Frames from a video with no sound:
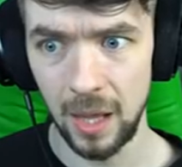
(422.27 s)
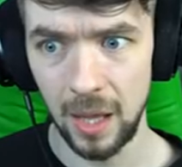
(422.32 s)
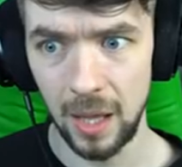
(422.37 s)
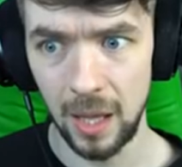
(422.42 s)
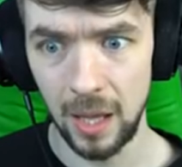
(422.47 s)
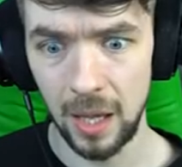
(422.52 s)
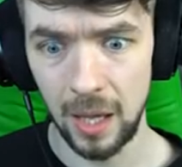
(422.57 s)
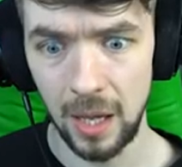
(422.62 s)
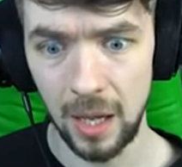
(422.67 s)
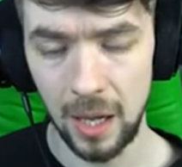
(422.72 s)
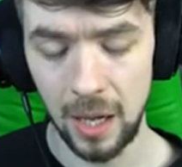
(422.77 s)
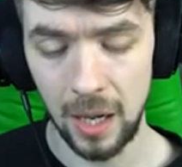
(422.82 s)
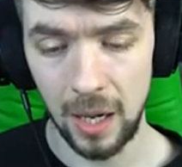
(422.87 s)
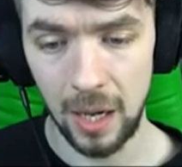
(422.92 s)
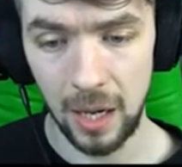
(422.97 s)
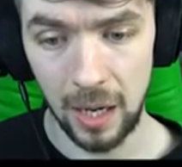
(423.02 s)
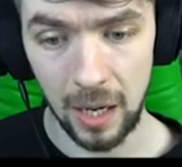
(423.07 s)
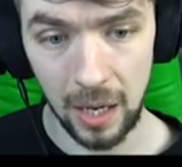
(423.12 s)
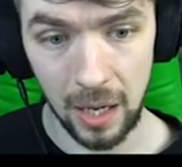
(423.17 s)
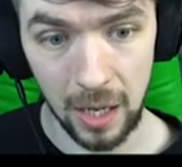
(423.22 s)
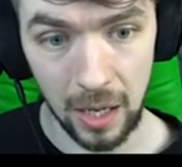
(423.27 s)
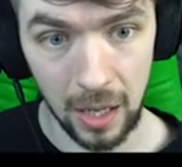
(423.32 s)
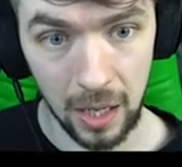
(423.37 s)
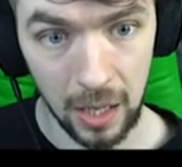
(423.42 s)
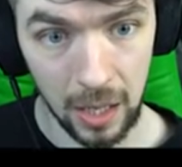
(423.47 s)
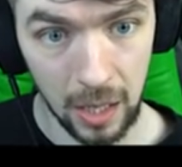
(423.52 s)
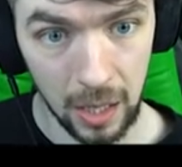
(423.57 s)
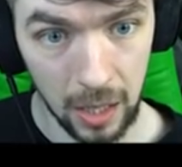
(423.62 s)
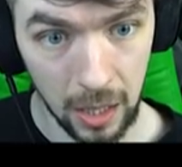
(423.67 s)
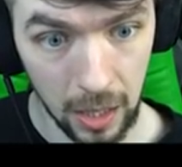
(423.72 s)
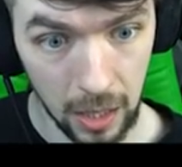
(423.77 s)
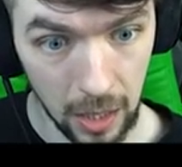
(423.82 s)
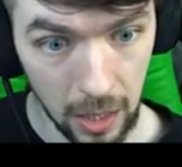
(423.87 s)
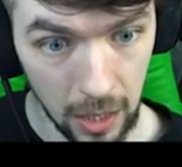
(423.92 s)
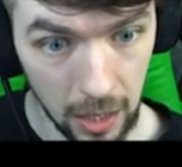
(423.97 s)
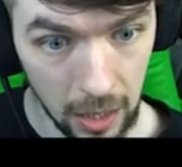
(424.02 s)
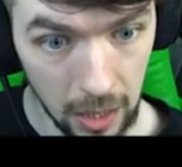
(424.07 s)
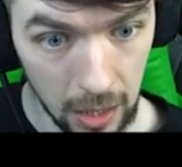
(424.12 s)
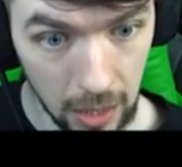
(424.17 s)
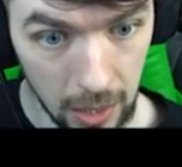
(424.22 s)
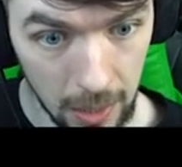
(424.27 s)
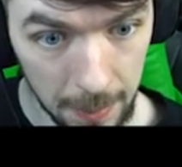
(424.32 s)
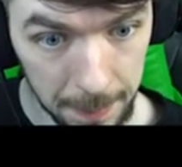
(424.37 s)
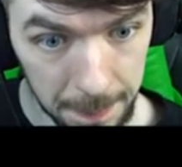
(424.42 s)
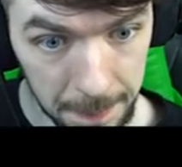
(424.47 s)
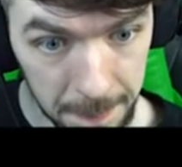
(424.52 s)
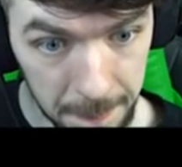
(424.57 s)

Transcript: [no speech]